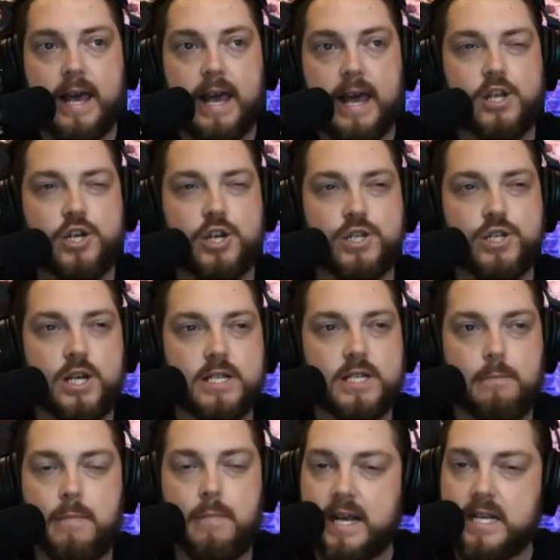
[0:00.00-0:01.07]
It just
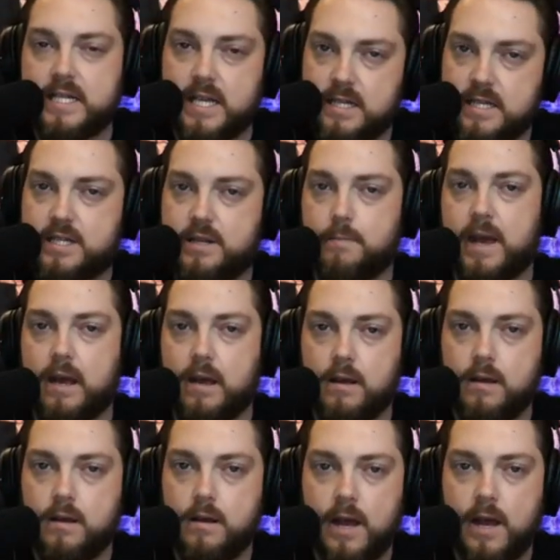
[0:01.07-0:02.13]
doesn't make sense to me.
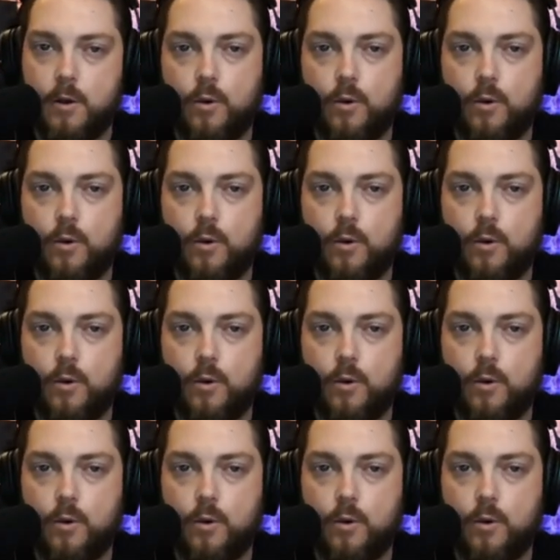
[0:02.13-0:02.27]
Like,